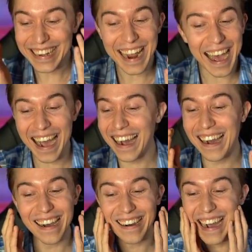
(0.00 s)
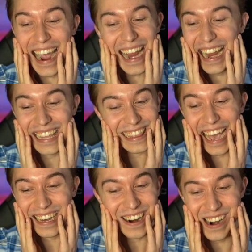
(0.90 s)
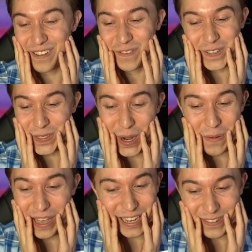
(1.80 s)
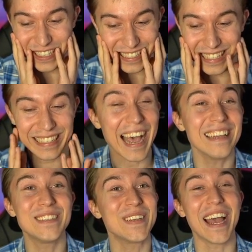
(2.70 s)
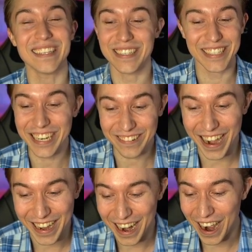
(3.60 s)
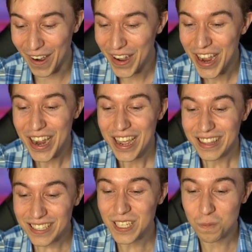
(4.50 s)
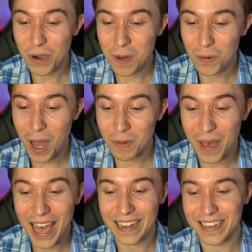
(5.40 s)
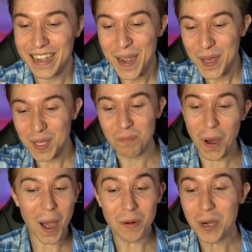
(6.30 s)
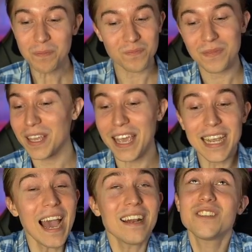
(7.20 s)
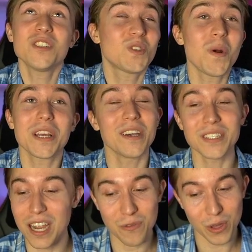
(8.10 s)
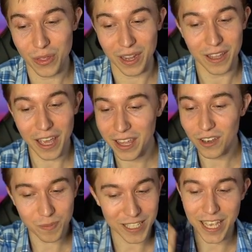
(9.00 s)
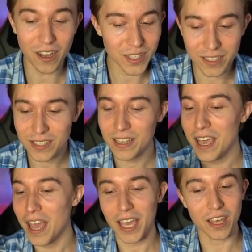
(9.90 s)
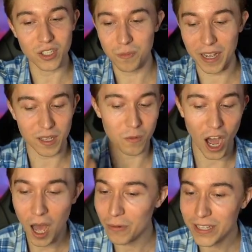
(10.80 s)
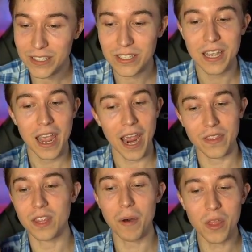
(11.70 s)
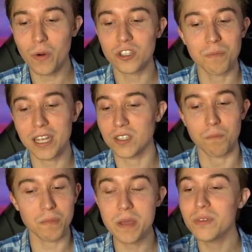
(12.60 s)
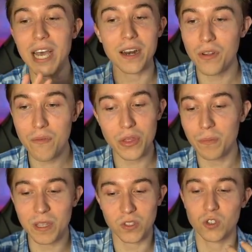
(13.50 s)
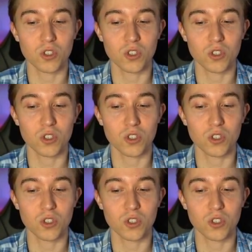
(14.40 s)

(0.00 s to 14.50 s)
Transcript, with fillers: No, I hate that card for so many reasons, as you guys are seeing right now this is pretty problematic. The bomber, it kind of just sort of kills everything. It kills my skeletons, it kills my goblins, and the Mother Witch makes memes out of everything because it